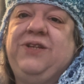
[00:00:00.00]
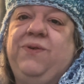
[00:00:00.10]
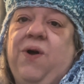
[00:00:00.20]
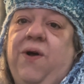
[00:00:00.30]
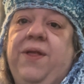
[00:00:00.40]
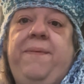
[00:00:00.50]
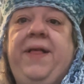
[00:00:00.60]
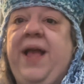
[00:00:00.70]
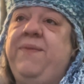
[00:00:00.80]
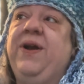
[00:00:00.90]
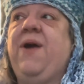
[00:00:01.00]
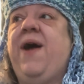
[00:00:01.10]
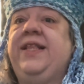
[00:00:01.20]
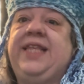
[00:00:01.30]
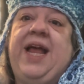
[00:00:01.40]
cold. They'd be like, well, go
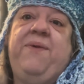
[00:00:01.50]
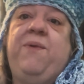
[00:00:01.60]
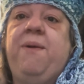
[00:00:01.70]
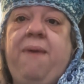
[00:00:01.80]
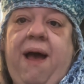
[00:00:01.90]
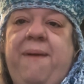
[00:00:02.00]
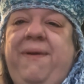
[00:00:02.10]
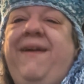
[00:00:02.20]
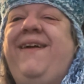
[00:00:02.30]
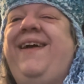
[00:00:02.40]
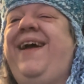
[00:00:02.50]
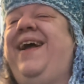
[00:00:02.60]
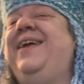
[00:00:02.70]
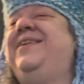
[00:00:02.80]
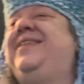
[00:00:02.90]
outside and warm up.
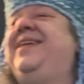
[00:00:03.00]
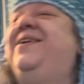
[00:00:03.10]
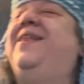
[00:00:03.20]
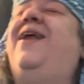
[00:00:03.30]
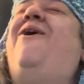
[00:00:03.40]
I used to hear that